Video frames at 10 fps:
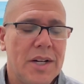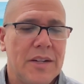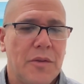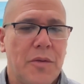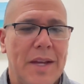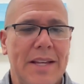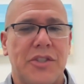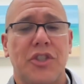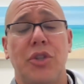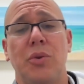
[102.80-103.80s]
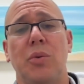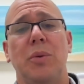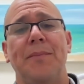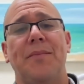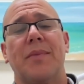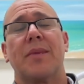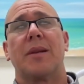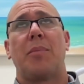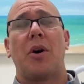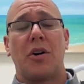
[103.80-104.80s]
and a phase 2
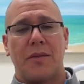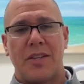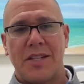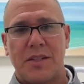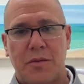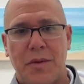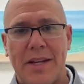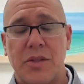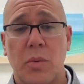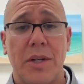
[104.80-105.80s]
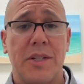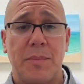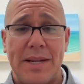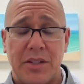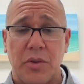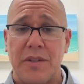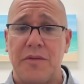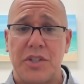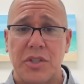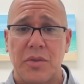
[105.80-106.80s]
part of this. Phase 1 is basically a
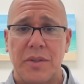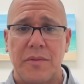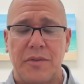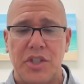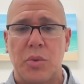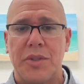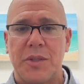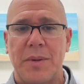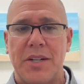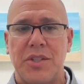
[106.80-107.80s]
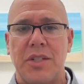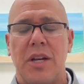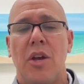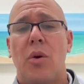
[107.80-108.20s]
visual inspection.